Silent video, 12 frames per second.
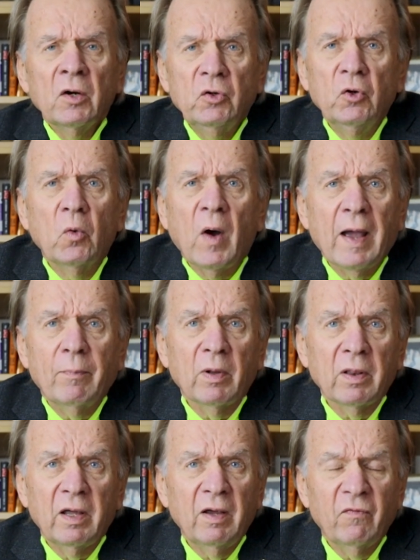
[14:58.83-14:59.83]
Do I
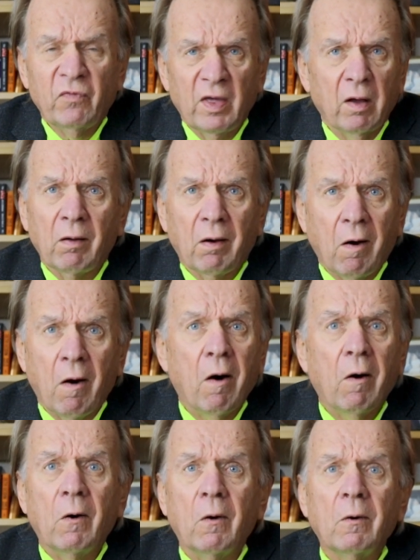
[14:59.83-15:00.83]
believe they'll
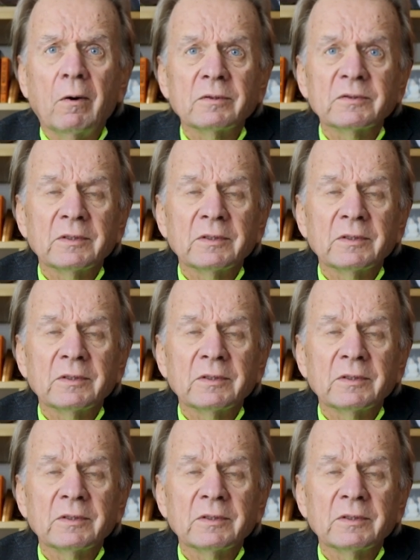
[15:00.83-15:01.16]
all